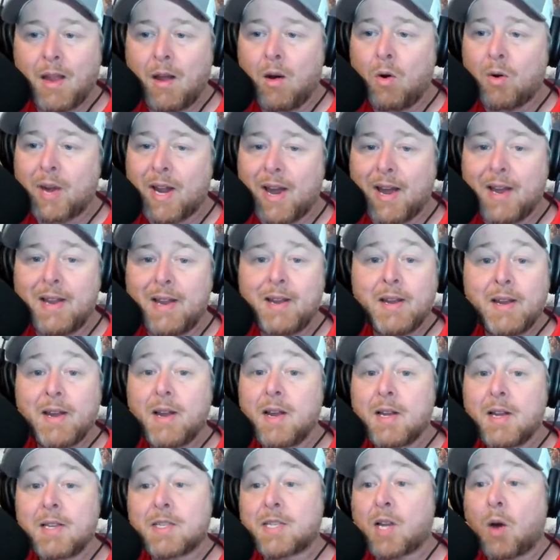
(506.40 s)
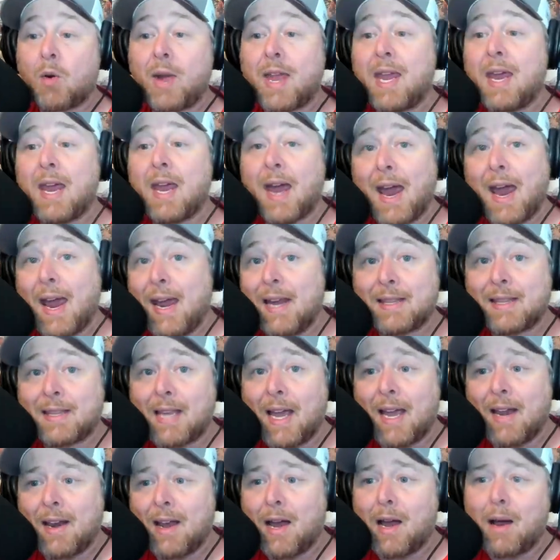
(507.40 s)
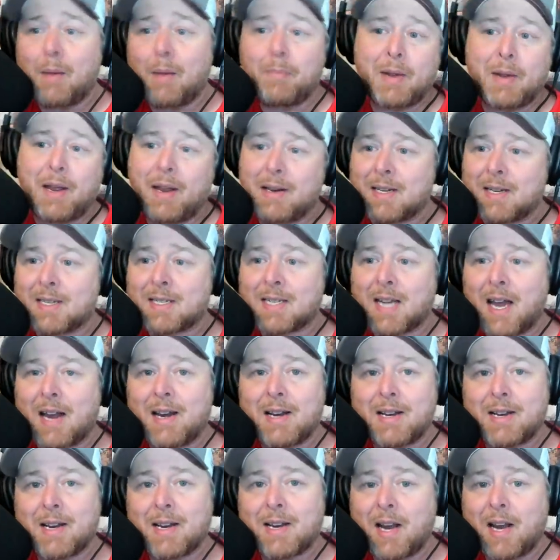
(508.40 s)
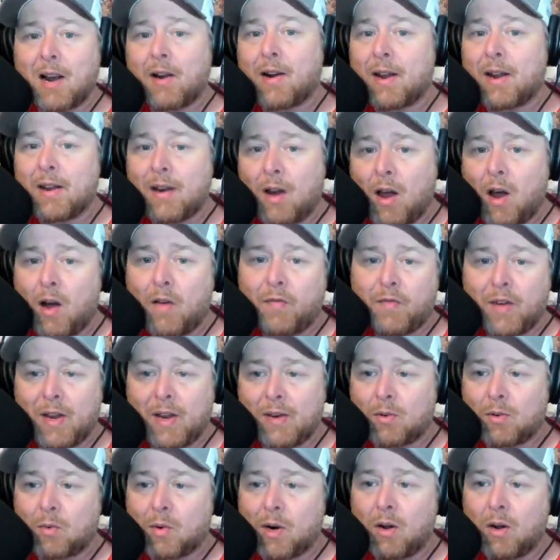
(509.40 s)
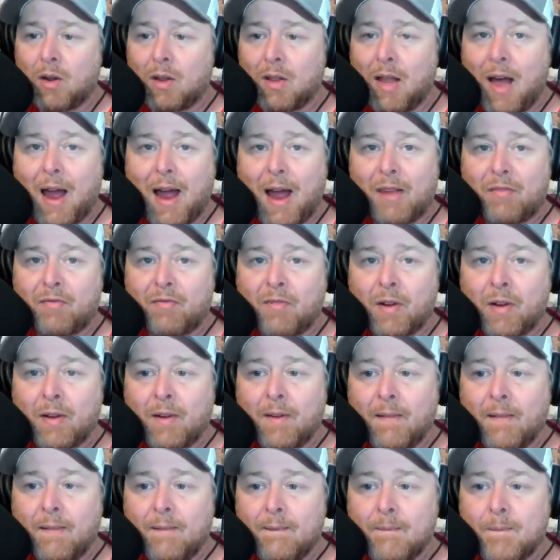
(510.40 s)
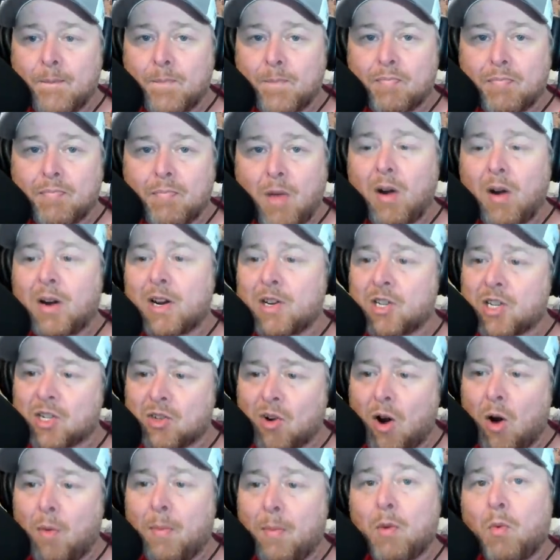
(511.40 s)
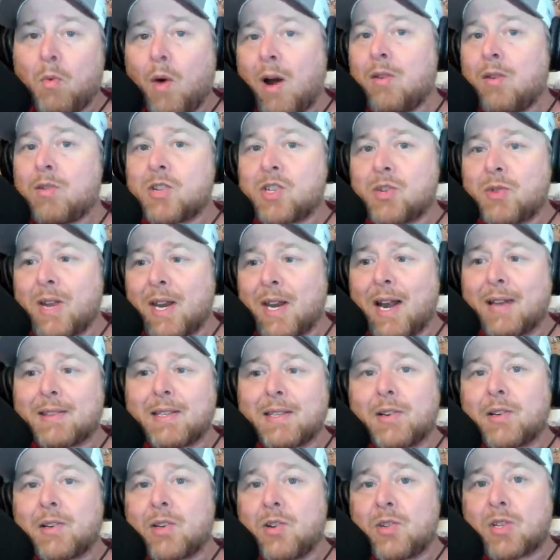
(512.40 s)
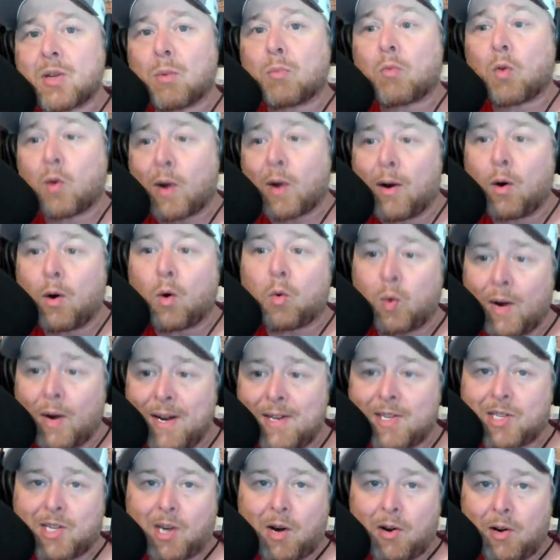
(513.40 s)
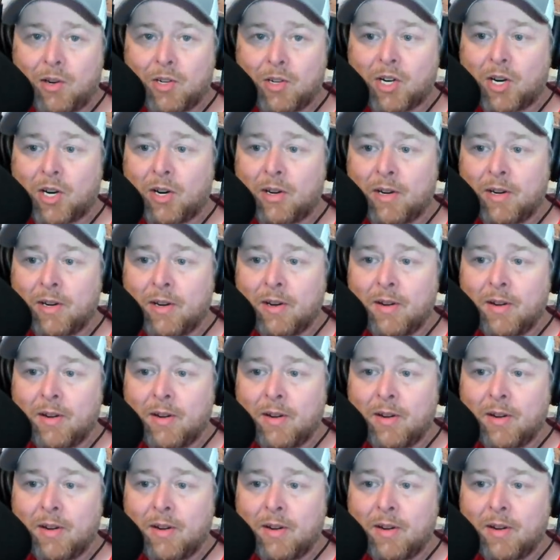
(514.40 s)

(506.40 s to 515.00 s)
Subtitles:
Okay? So he ate that up and decided to carry it off in the real life. Marcus Stroman, why don't you get out there and do some real research